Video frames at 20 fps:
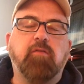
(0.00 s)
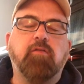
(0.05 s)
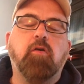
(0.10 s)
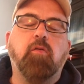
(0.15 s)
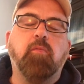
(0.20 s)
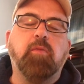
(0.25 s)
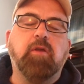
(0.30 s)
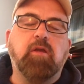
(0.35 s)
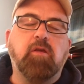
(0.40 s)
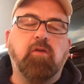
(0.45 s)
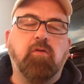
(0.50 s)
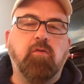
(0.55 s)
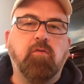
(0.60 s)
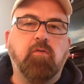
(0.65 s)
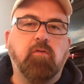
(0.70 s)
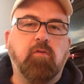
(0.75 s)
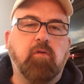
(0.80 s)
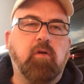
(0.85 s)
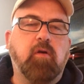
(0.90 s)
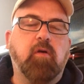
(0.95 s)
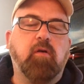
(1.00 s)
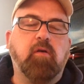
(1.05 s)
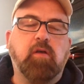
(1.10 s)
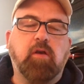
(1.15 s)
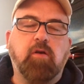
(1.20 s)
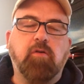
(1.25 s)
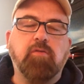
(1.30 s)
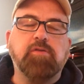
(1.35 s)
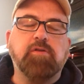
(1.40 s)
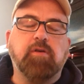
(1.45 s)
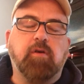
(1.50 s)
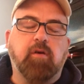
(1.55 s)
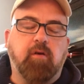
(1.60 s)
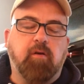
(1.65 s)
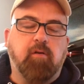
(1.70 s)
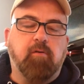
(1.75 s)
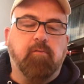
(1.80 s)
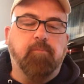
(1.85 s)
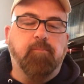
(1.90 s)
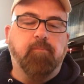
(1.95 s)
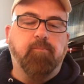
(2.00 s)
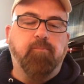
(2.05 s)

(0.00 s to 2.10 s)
so many years ago.